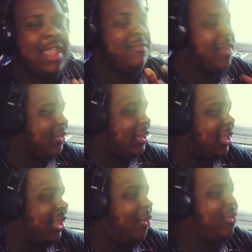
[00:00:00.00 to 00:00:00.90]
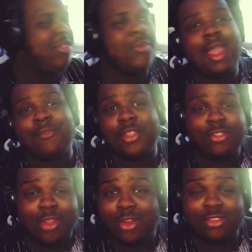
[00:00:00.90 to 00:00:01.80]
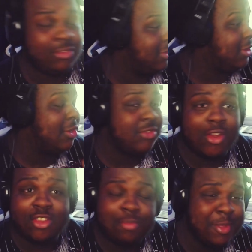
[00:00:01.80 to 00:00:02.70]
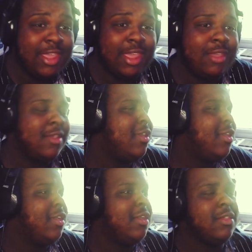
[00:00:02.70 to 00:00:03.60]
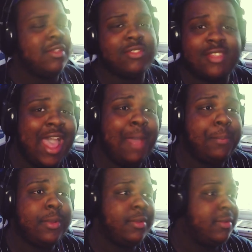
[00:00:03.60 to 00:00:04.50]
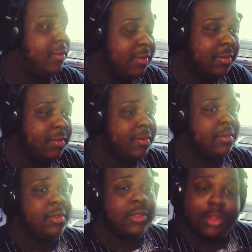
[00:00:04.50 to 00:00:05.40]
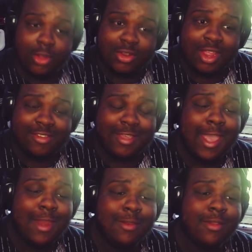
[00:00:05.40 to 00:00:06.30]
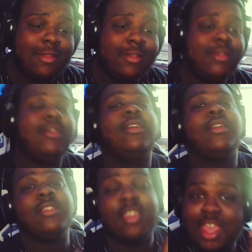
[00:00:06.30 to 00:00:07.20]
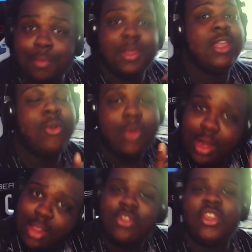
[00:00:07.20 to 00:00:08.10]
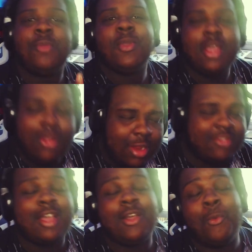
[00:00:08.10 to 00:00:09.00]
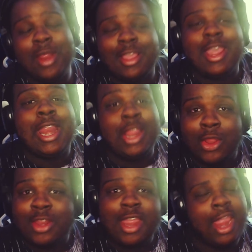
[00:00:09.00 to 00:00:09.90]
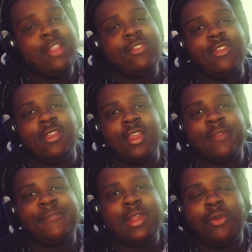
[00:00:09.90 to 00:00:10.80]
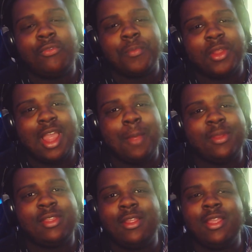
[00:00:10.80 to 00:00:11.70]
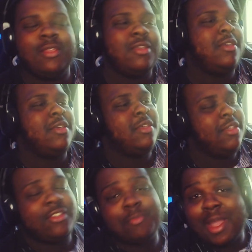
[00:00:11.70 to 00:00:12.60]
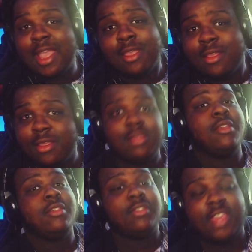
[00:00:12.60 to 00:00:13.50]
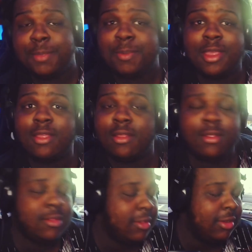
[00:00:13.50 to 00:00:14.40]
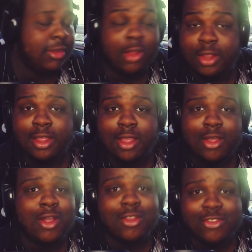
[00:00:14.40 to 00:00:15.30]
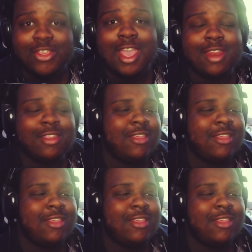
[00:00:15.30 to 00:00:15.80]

nothing to go to after you start speaking. You stop, you look at chat, you keep it going, and you keep it going. It's a way to get good cadence and good flow from your commentary, is by keeping look on chat.